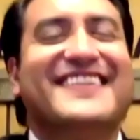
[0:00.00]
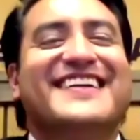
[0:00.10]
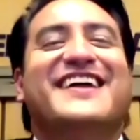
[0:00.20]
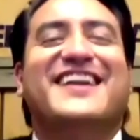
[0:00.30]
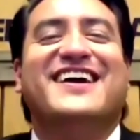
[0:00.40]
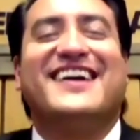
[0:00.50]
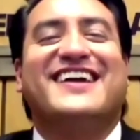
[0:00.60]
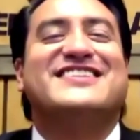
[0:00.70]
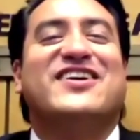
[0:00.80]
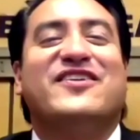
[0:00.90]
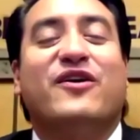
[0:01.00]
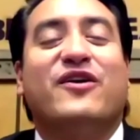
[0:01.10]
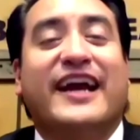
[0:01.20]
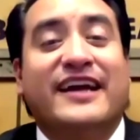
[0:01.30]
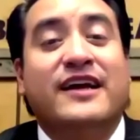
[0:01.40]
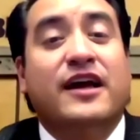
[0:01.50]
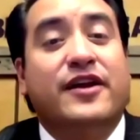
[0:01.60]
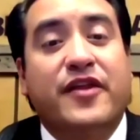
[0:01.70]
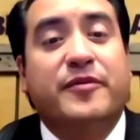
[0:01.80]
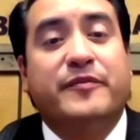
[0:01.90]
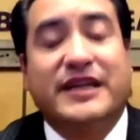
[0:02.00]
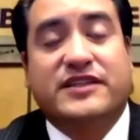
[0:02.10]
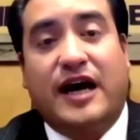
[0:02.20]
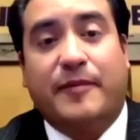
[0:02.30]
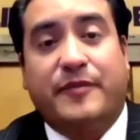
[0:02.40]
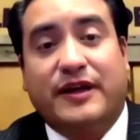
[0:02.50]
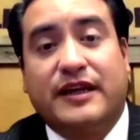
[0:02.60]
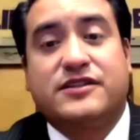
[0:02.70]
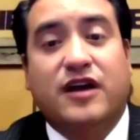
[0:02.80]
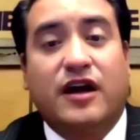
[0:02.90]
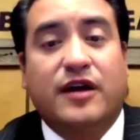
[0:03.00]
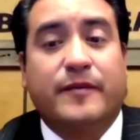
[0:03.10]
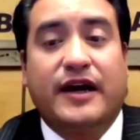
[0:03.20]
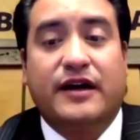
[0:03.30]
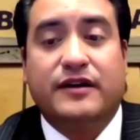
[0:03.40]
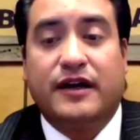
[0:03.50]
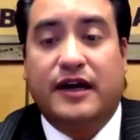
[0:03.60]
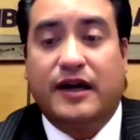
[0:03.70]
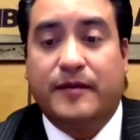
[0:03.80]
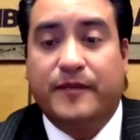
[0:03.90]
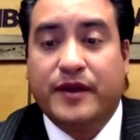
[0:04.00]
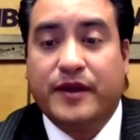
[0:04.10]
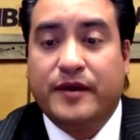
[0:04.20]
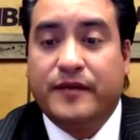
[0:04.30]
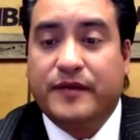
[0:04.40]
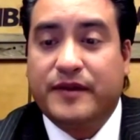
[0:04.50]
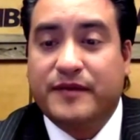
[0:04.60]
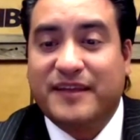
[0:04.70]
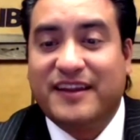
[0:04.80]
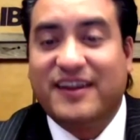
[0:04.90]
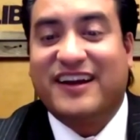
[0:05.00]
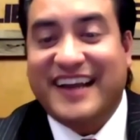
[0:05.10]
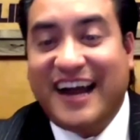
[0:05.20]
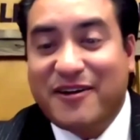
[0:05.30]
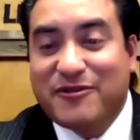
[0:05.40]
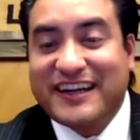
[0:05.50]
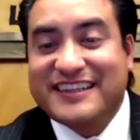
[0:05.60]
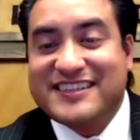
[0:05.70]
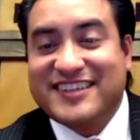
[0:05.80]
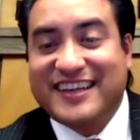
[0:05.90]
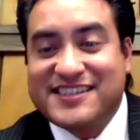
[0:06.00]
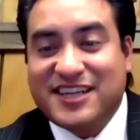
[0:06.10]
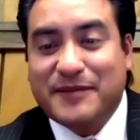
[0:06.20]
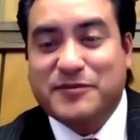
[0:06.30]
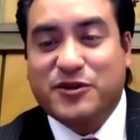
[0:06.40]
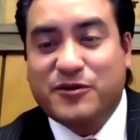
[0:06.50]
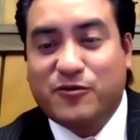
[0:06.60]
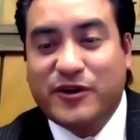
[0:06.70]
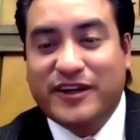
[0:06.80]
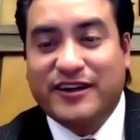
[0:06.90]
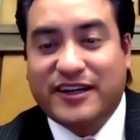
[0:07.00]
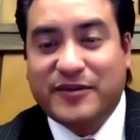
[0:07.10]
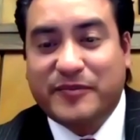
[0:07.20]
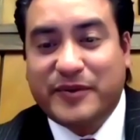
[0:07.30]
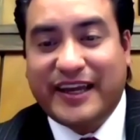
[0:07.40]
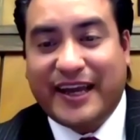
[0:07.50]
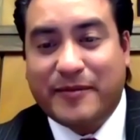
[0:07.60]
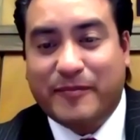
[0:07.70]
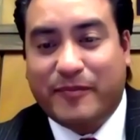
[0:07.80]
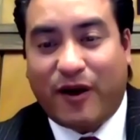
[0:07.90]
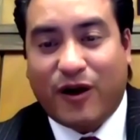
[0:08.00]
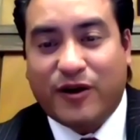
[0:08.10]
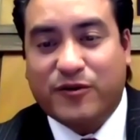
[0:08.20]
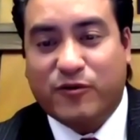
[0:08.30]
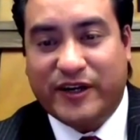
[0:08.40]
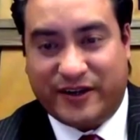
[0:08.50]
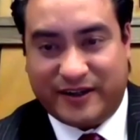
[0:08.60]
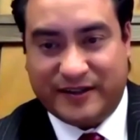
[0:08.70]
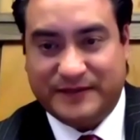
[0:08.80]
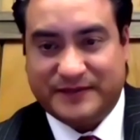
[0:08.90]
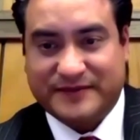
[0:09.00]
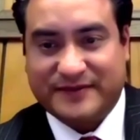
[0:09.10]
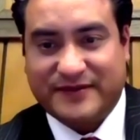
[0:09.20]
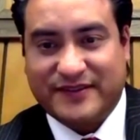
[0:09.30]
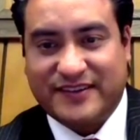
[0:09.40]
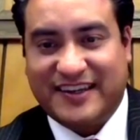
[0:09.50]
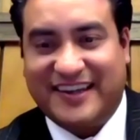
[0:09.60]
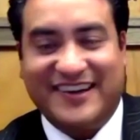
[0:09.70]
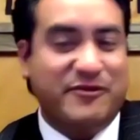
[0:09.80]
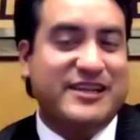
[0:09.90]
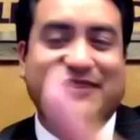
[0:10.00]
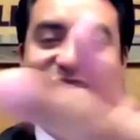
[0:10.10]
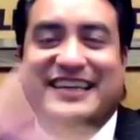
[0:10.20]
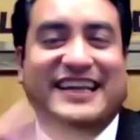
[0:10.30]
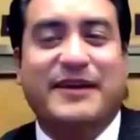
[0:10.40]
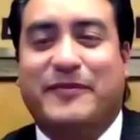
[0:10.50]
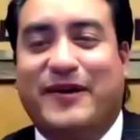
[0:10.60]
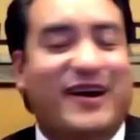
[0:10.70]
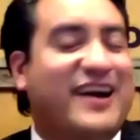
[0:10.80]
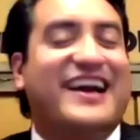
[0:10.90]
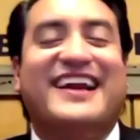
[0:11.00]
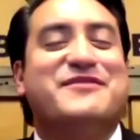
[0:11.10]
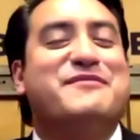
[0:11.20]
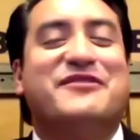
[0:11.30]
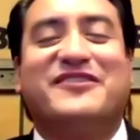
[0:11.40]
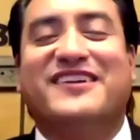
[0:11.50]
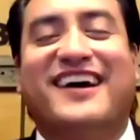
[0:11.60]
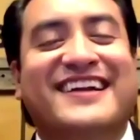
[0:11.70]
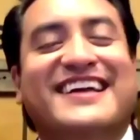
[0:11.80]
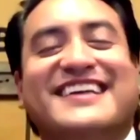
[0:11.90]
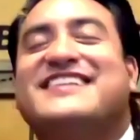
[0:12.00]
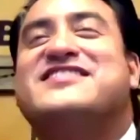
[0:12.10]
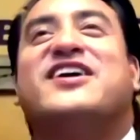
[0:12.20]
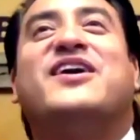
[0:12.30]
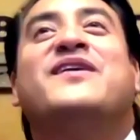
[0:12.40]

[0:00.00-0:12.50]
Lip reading: Look, so okay, another big topic. Let's talk about. Look, now Rick is saying subsequent winner could be a barred winner. I don't know. We need to keep up. All right, we're moving on. So,